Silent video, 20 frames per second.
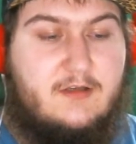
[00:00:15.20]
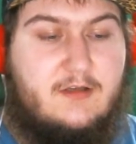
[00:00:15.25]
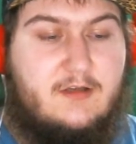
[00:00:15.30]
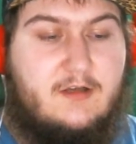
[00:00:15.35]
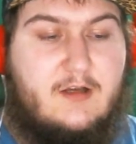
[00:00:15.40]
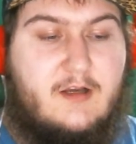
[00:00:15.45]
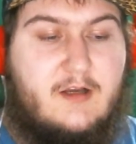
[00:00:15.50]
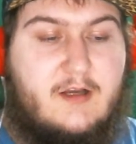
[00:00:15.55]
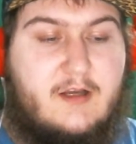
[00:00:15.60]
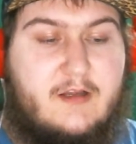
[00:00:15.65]

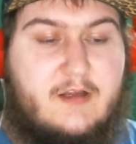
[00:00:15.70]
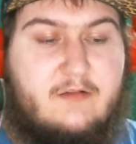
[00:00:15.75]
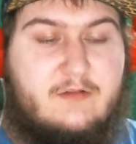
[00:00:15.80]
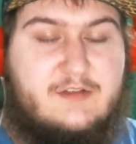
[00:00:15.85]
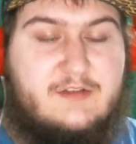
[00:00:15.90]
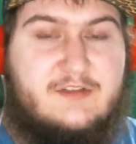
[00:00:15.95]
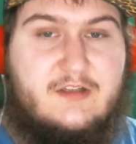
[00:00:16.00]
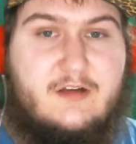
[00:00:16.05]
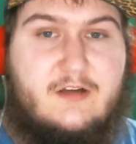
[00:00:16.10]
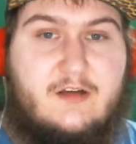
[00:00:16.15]
I
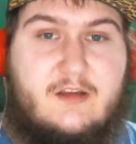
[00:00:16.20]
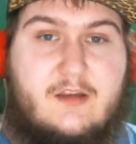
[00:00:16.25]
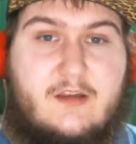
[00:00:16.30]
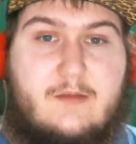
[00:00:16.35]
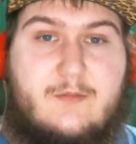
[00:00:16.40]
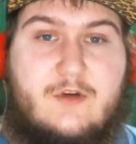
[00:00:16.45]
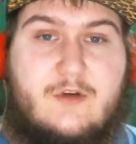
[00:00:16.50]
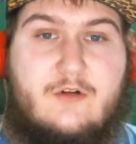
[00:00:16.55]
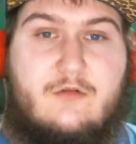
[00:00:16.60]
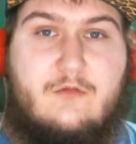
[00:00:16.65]
was talking
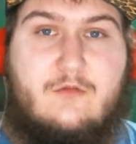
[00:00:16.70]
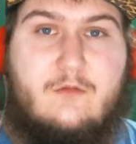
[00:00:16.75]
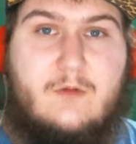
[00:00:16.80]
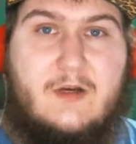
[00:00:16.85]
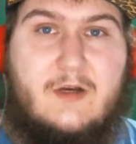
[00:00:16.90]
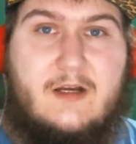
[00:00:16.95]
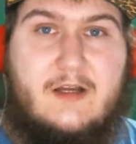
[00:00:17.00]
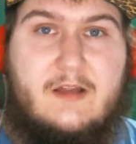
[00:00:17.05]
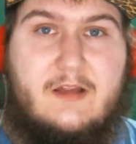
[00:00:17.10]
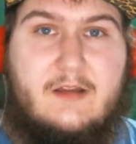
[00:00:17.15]
about
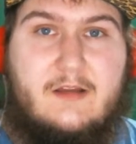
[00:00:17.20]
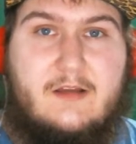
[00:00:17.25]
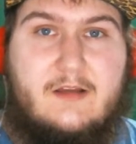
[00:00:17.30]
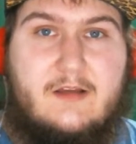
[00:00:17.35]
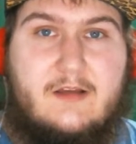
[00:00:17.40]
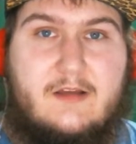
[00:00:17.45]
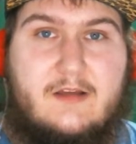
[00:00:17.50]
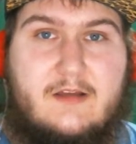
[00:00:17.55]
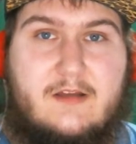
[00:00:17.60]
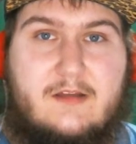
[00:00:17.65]
why
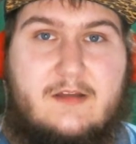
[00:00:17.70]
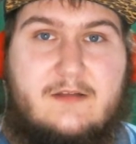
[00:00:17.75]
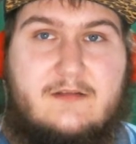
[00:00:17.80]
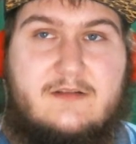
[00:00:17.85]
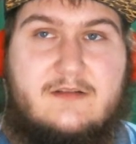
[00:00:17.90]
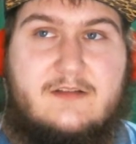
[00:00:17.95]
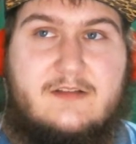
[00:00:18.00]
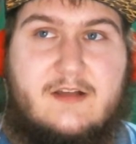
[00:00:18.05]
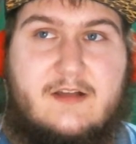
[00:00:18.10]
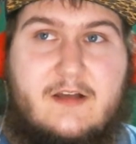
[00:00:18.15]
I
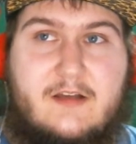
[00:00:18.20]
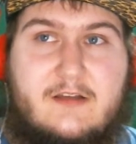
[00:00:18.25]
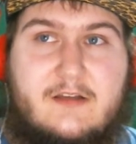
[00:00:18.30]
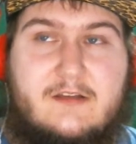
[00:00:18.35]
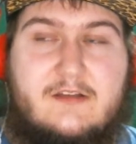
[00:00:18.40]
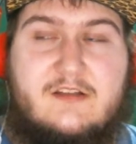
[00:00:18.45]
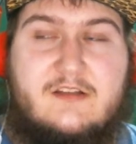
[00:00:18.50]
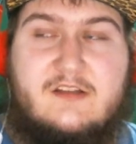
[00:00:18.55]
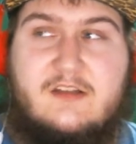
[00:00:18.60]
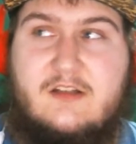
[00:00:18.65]
decided
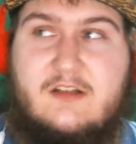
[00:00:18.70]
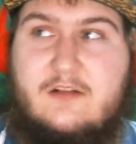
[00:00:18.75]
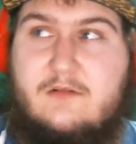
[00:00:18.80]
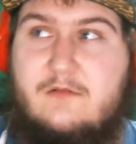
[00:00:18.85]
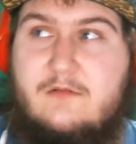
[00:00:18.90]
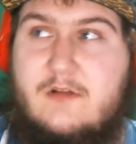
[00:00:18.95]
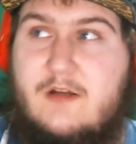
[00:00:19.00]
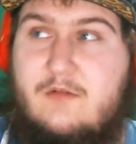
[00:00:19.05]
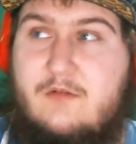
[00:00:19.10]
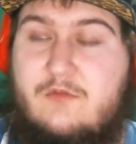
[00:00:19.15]
to stick
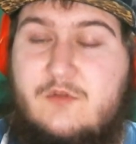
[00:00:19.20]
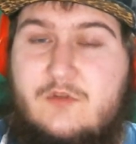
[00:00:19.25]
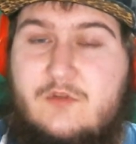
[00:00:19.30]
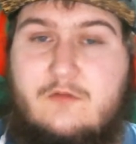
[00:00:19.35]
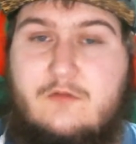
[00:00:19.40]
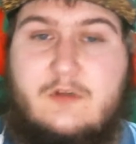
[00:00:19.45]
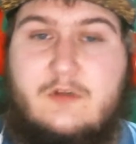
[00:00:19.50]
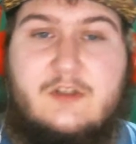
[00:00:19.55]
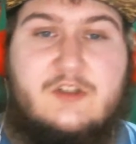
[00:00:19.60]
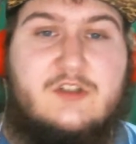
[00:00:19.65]
around with
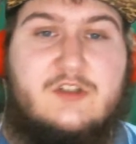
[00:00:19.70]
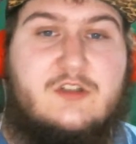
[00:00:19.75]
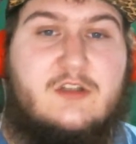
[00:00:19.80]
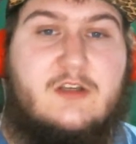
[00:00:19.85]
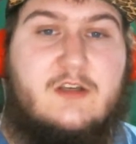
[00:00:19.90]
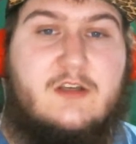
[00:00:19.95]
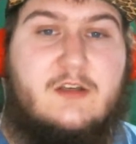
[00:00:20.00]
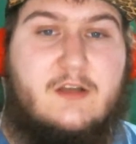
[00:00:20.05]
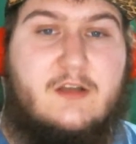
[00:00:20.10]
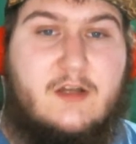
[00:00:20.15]
Twitch
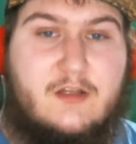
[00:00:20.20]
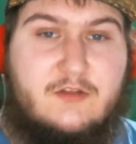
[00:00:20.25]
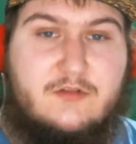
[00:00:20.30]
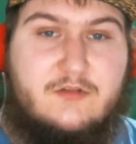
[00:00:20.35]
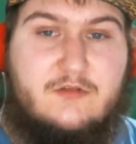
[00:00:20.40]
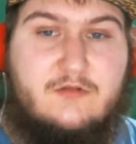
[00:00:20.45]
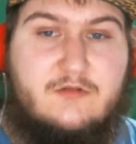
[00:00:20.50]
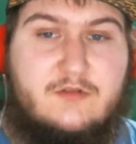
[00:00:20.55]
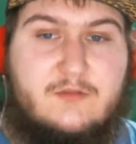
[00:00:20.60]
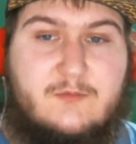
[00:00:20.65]
and not
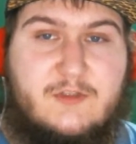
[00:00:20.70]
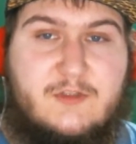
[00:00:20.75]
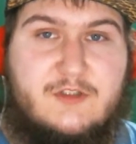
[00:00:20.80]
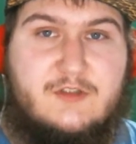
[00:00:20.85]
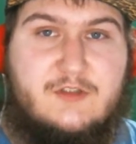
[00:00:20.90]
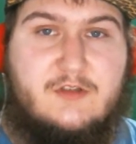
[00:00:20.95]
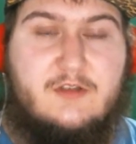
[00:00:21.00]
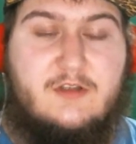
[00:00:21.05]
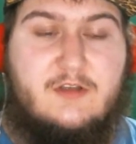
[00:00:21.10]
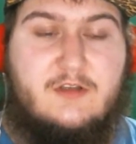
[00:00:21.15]
do as
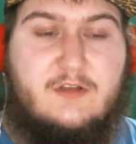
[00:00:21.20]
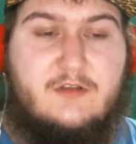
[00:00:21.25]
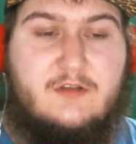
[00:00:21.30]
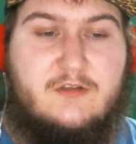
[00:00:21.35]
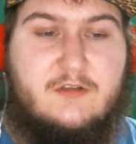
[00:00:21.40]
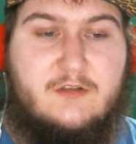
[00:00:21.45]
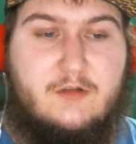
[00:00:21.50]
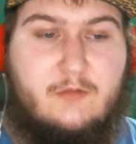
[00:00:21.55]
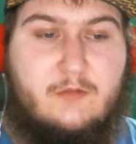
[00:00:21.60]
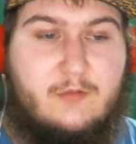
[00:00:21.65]
much on
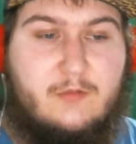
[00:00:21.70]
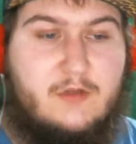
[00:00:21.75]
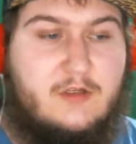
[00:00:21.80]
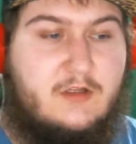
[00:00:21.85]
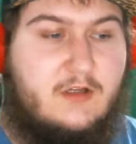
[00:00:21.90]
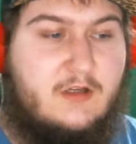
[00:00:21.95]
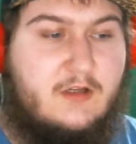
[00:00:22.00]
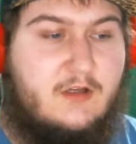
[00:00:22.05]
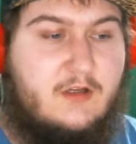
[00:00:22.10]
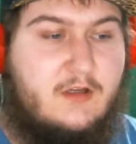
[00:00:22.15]
YouTube.
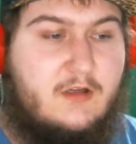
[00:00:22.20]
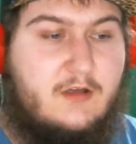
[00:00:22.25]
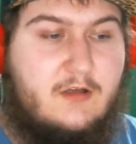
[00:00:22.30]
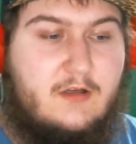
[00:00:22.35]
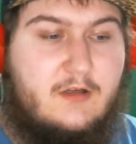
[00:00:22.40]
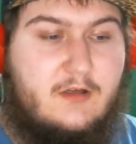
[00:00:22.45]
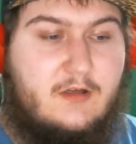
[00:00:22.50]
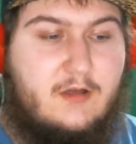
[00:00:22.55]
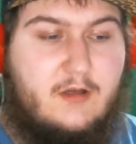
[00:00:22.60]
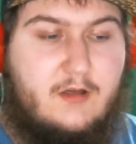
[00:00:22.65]

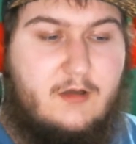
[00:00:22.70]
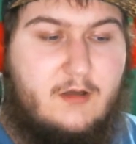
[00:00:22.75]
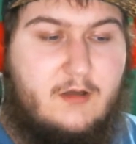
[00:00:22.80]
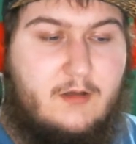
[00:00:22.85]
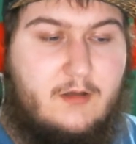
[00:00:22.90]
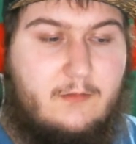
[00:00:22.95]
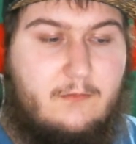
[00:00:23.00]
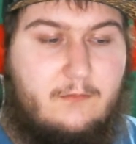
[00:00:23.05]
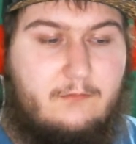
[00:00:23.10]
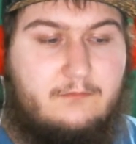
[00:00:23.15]

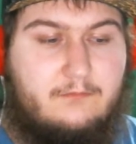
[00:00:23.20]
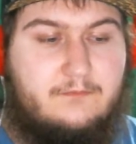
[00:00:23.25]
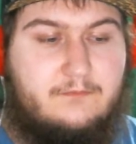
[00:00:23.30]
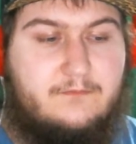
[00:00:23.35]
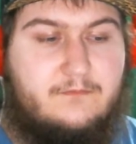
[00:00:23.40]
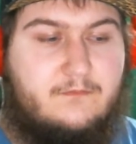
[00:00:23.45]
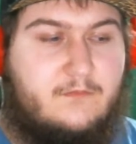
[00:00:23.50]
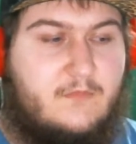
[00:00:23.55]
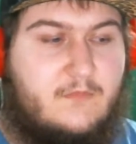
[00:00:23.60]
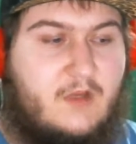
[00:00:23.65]
Um,
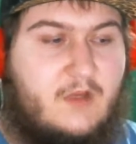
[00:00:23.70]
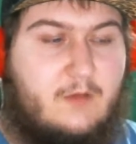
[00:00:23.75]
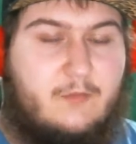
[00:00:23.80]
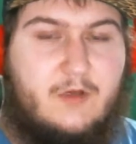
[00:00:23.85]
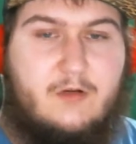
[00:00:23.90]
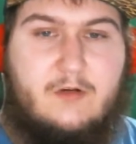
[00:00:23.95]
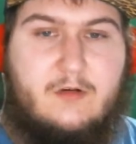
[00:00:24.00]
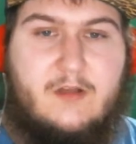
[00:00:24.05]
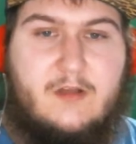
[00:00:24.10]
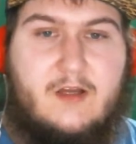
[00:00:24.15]

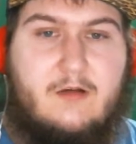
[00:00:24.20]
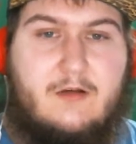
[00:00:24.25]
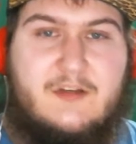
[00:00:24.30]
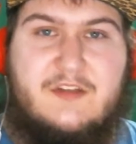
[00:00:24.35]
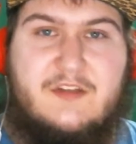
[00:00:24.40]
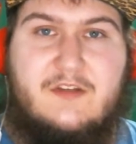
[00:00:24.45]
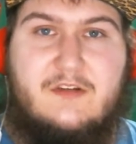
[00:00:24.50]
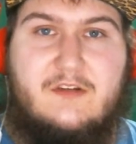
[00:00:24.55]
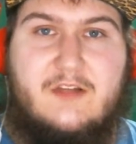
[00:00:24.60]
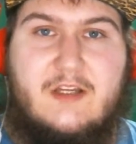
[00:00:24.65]
about how I
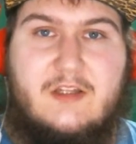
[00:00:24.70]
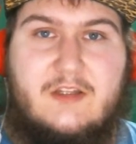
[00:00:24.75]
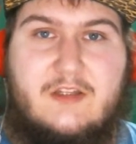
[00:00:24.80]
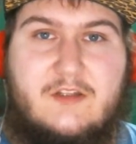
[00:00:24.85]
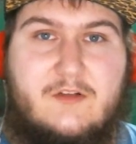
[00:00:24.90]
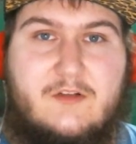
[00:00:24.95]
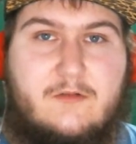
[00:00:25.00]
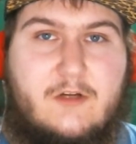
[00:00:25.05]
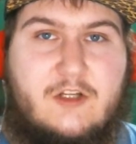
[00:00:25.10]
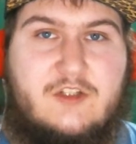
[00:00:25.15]
didn't like the
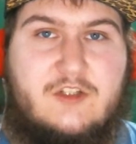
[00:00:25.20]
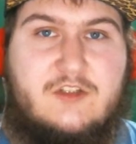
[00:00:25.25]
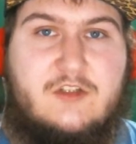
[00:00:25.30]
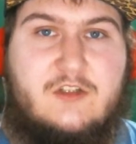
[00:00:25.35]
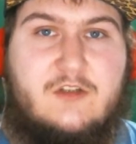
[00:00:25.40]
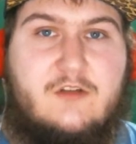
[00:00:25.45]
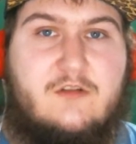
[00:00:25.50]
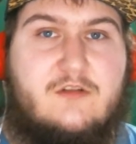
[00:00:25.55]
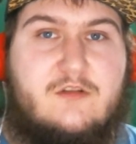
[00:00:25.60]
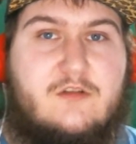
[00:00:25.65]
direction
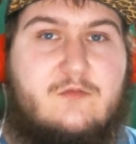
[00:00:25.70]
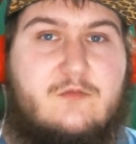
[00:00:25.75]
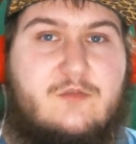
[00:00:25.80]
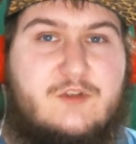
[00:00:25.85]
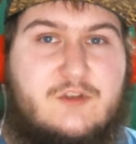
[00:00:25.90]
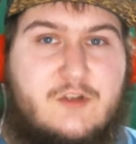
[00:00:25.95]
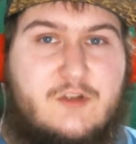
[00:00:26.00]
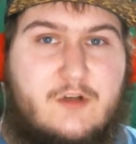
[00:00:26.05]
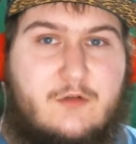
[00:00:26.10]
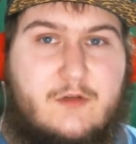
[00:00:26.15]
YouTube
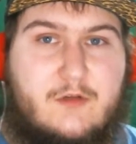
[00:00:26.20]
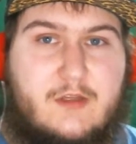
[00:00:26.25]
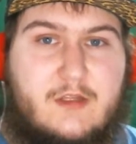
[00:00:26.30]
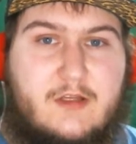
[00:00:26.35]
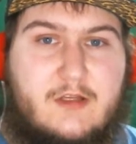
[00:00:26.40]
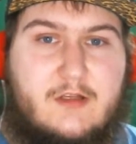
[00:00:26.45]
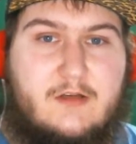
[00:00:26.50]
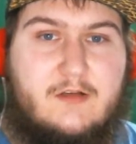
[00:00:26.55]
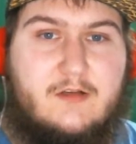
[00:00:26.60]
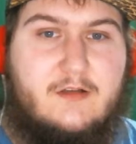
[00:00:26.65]
was going
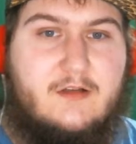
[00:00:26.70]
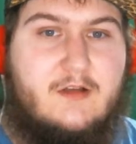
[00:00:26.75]
in,